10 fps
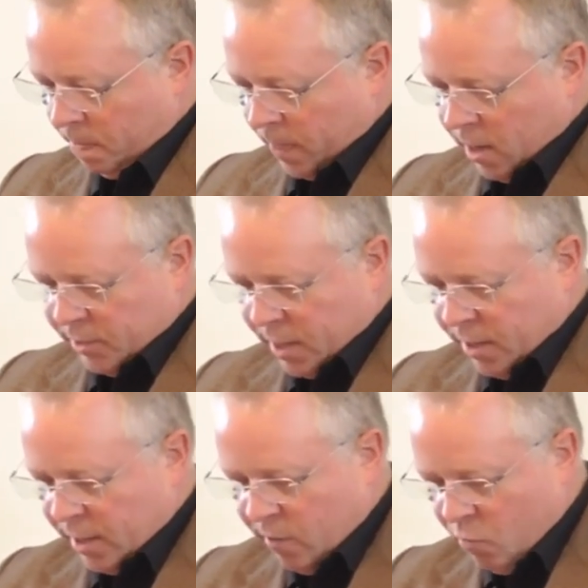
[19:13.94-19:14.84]
An
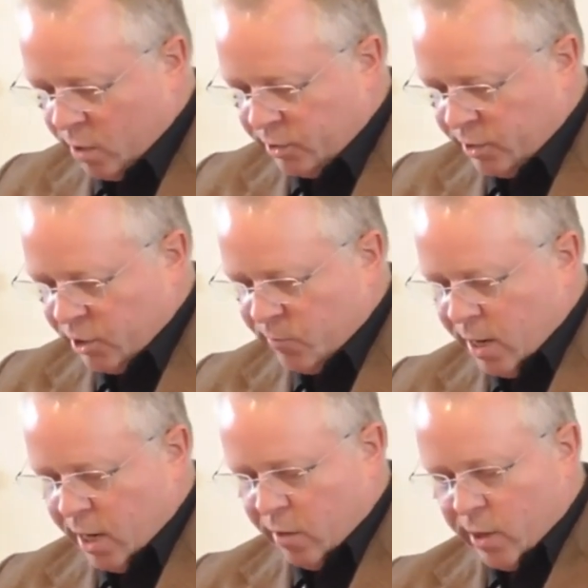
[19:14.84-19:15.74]
attendee of one such
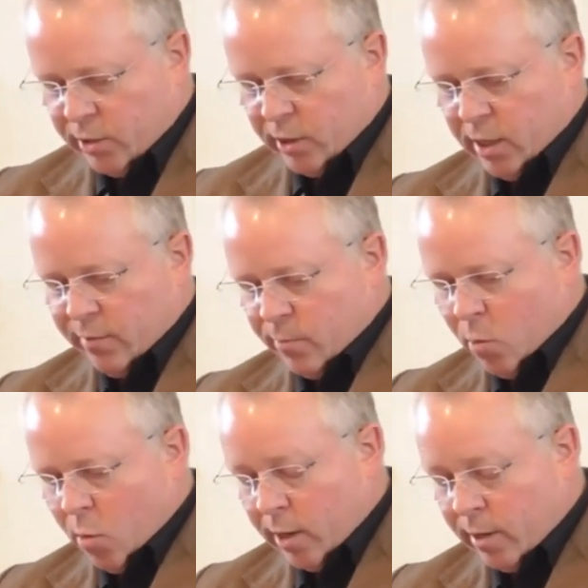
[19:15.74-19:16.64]
meeting recently
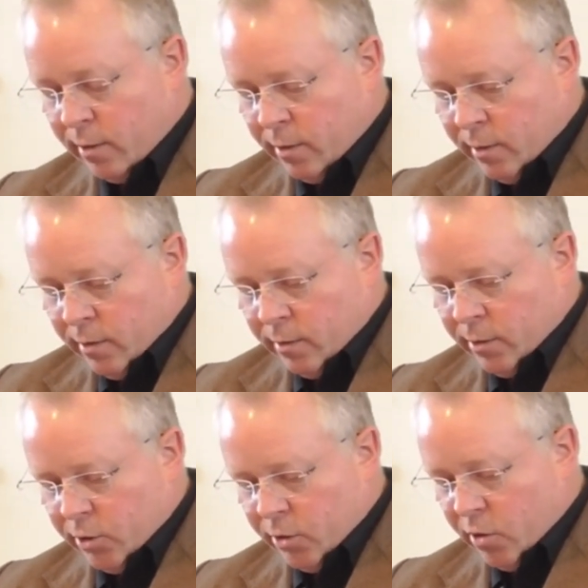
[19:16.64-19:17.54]
reported, "The
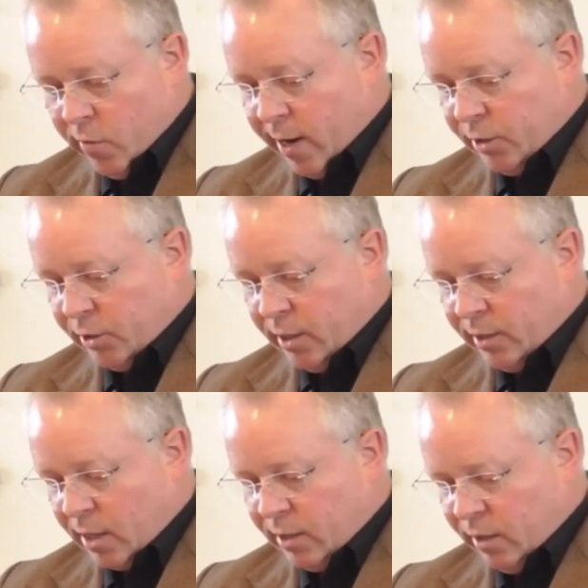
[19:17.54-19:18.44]
UUA is
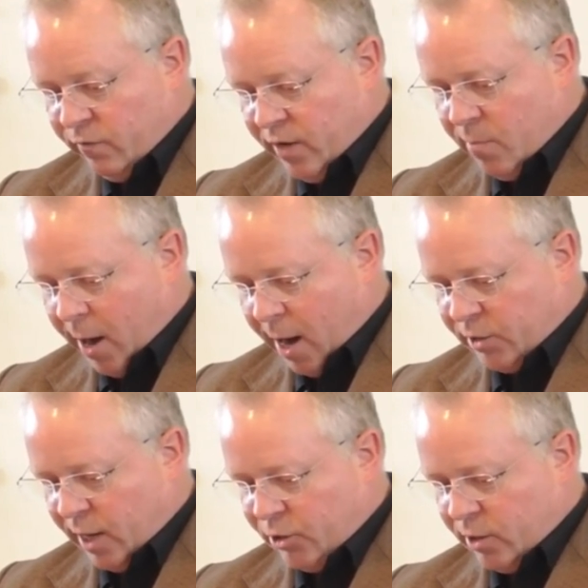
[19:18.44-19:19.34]
conducting feedback
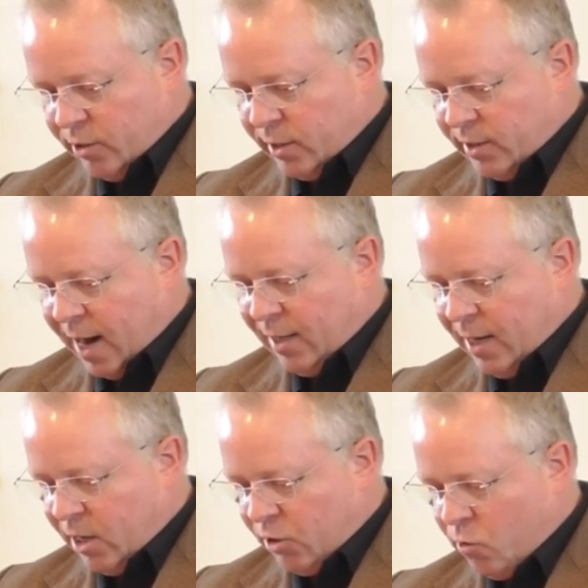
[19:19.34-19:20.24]
sessions in tightly
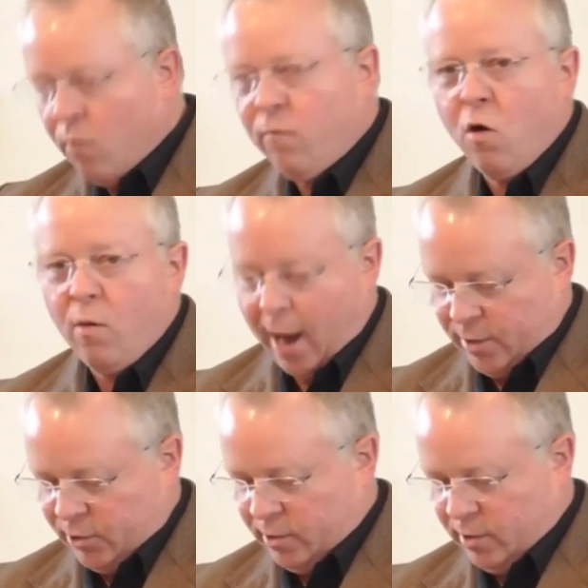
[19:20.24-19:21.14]
controlled
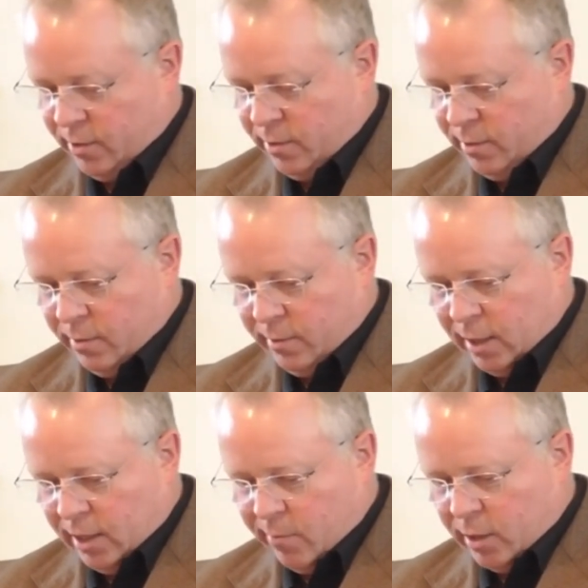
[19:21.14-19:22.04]
formats
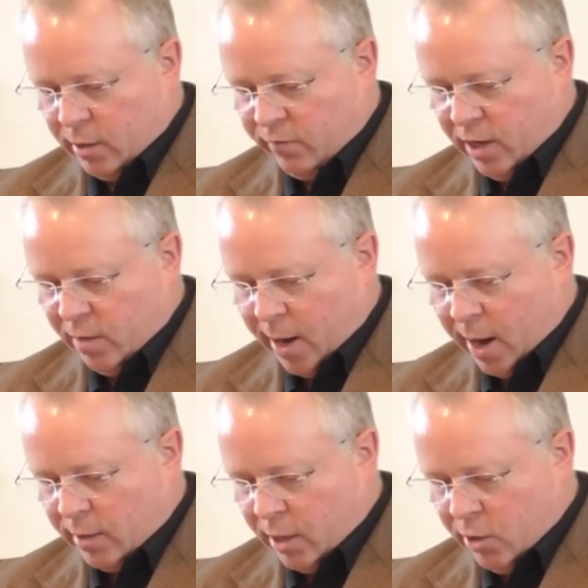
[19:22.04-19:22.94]
that limit the
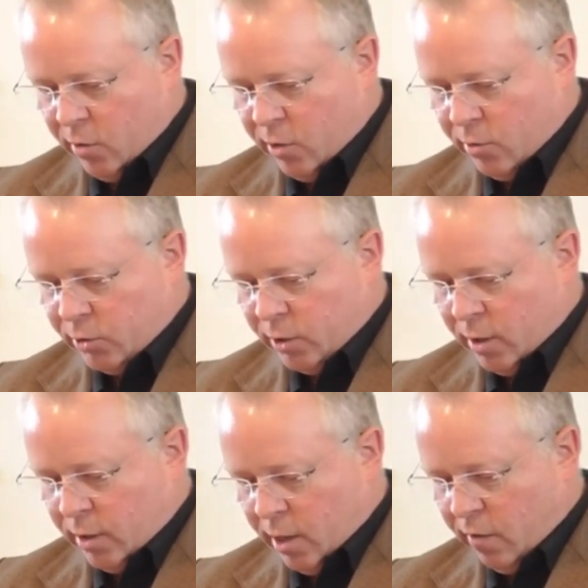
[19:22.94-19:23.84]
feedback that UUs
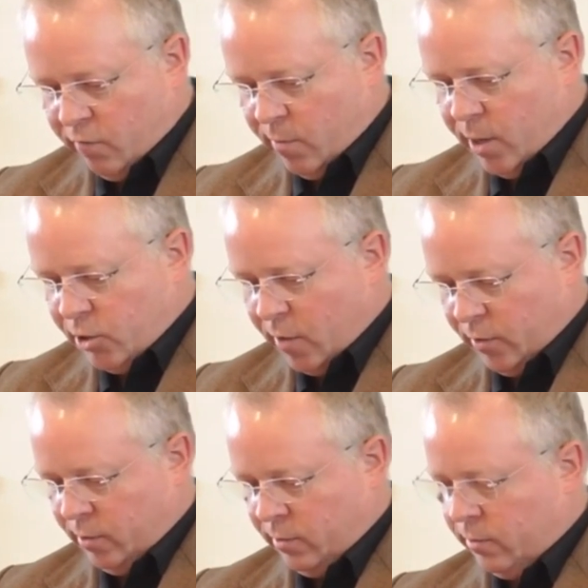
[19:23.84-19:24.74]
hear from each
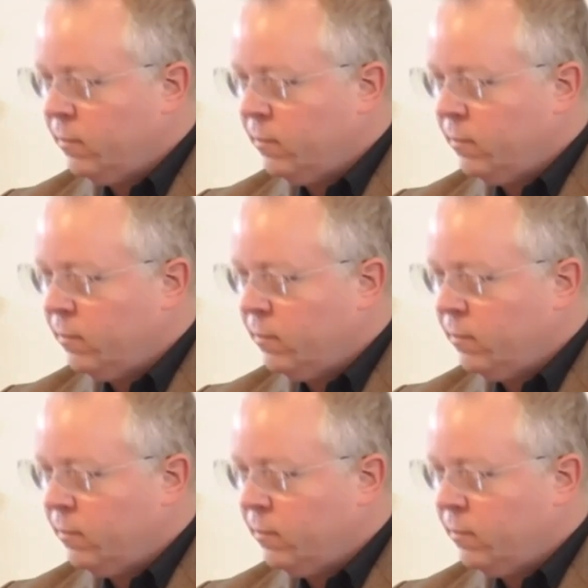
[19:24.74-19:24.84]
other."